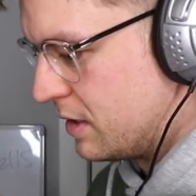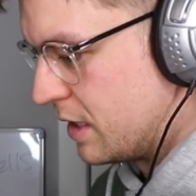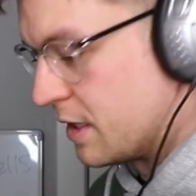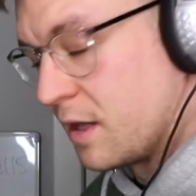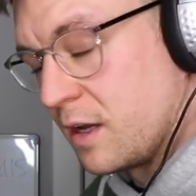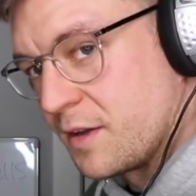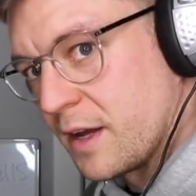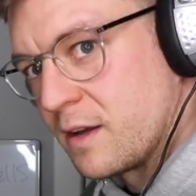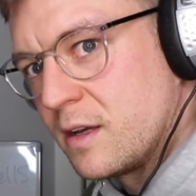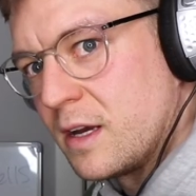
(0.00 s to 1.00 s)
And another
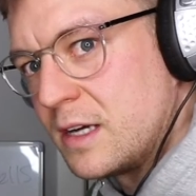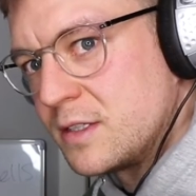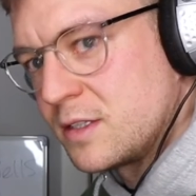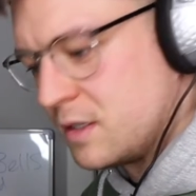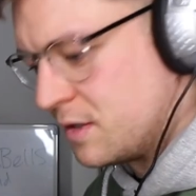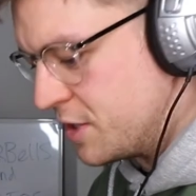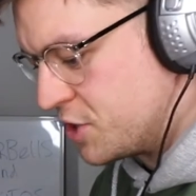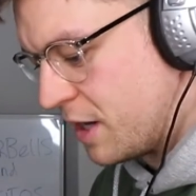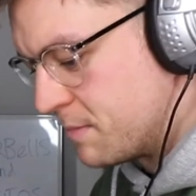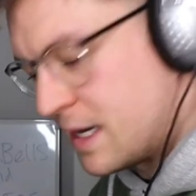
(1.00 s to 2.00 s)
thing is the
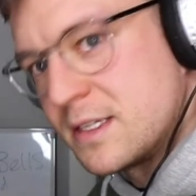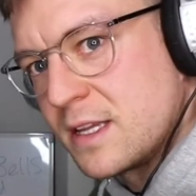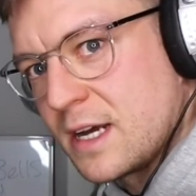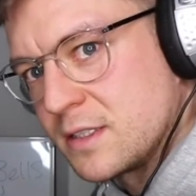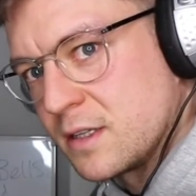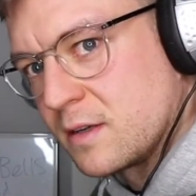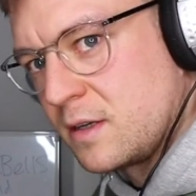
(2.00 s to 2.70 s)
gym isn't the answer.